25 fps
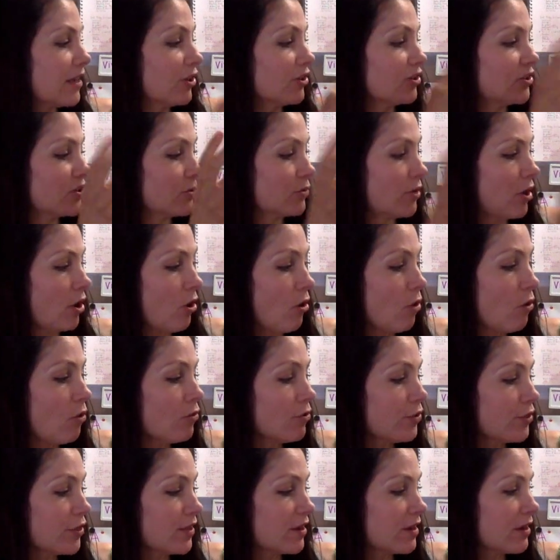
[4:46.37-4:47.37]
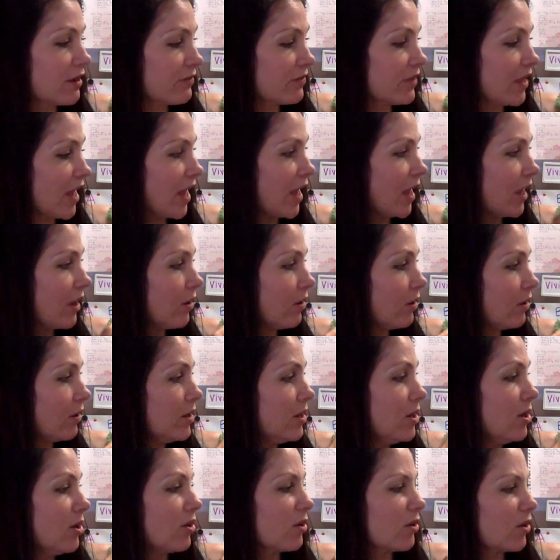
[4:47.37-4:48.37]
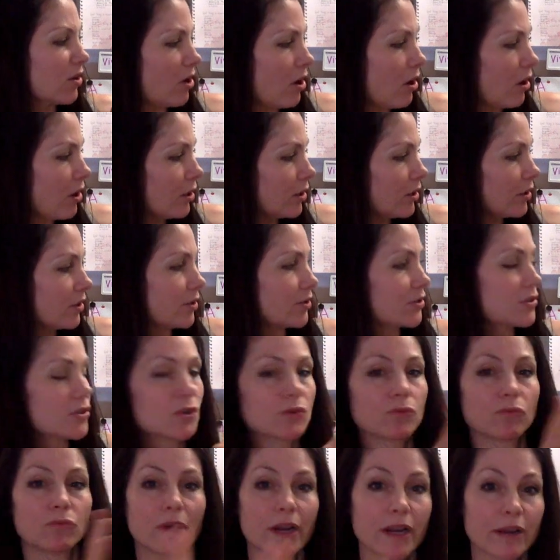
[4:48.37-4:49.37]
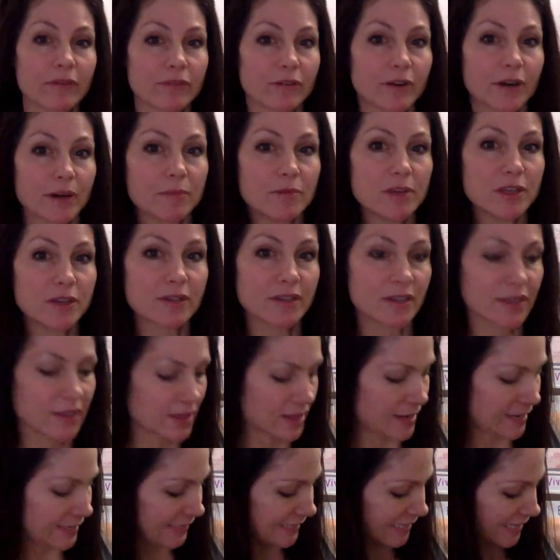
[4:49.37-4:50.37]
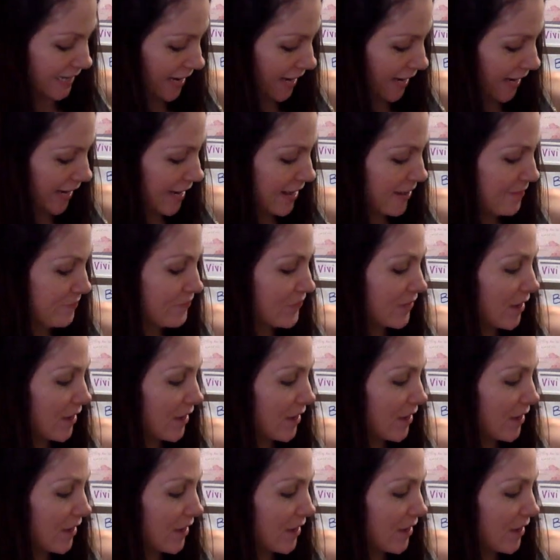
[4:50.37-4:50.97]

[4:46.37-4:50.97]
I'll do a whole thing of kale or collards or whatever I'm using that day.